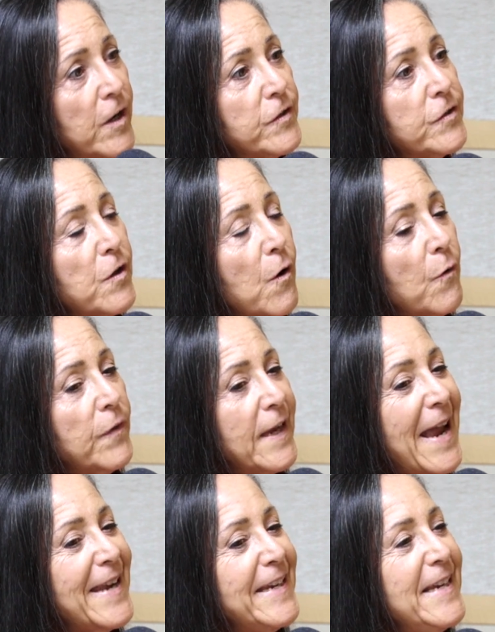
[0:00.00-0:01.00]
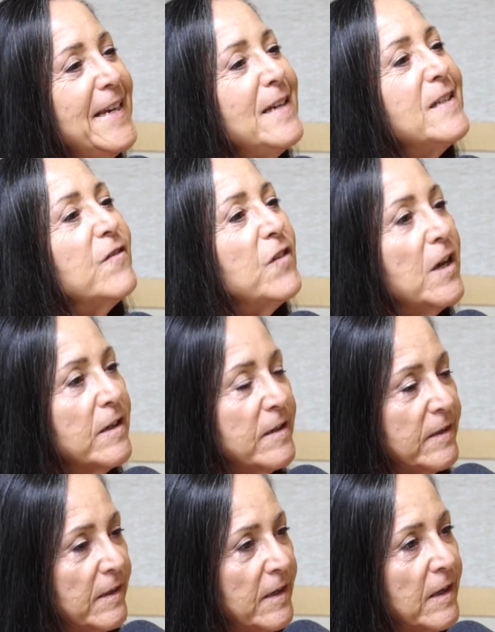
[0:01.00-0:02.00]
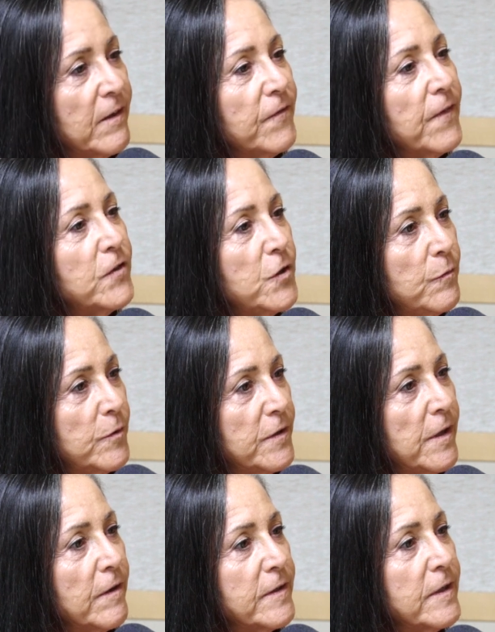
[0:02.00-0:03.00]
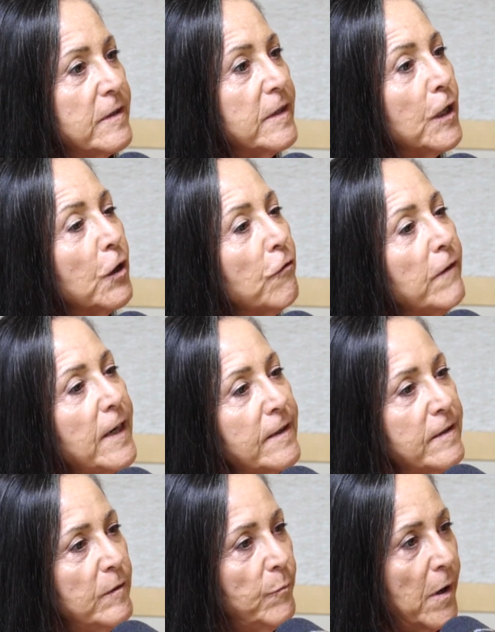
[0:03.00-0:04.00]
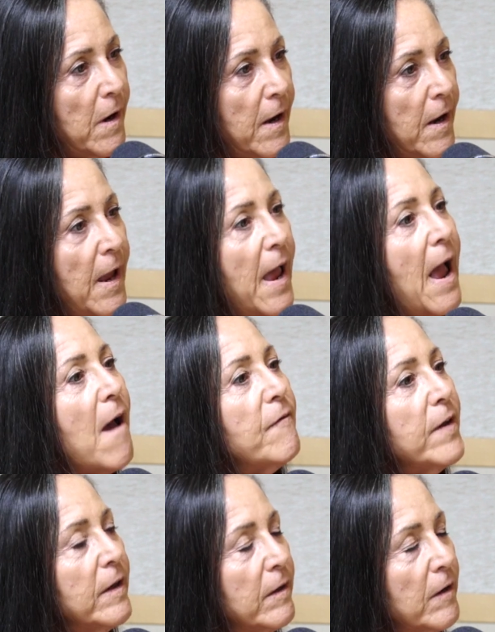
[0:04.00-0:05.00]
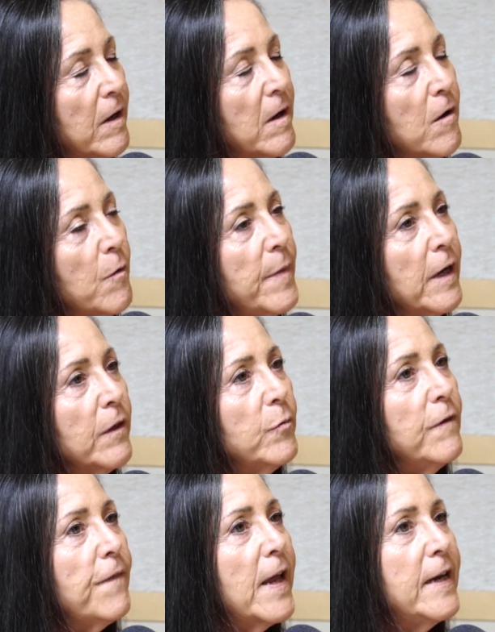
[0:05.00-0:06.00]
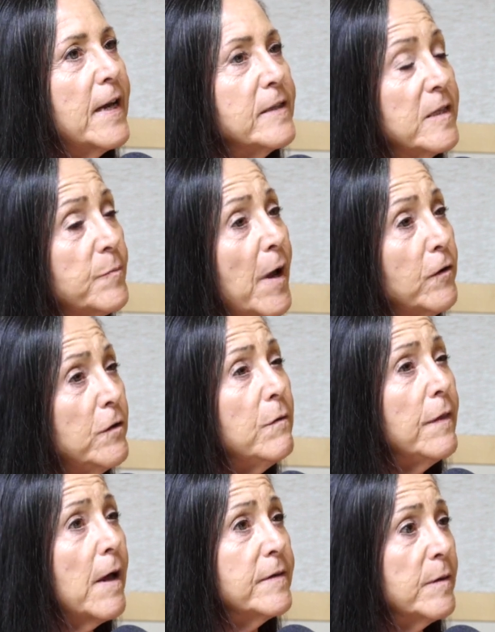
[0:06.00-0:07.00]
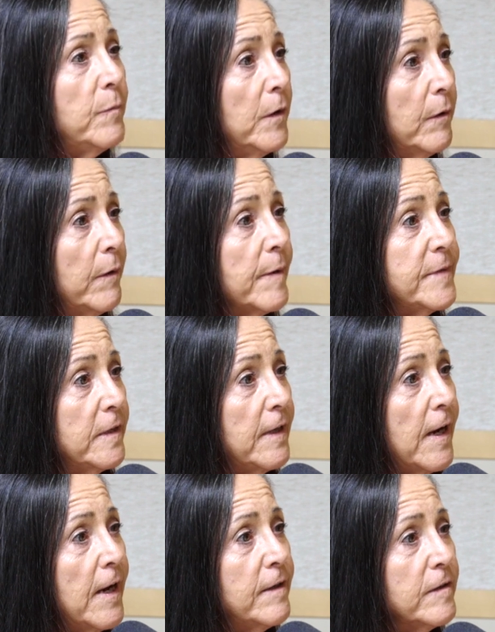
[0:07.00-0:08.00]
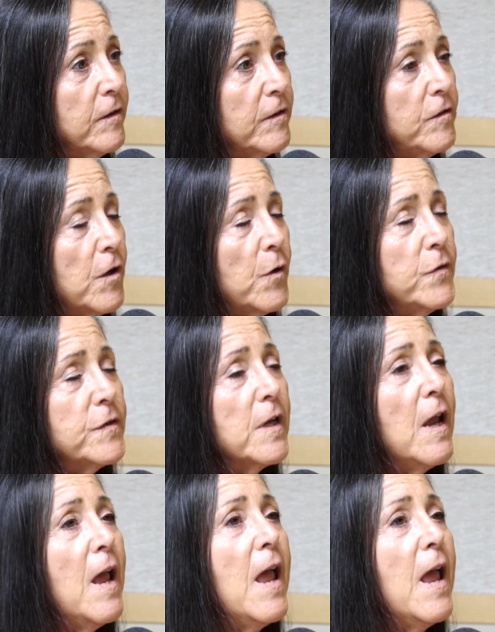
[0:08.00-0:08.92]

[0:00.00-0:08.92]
So, the adhesiveness of tumor cells is decreased by having uh, omega 3 fatty acids. About 2,000 milligrams a day is a good dose.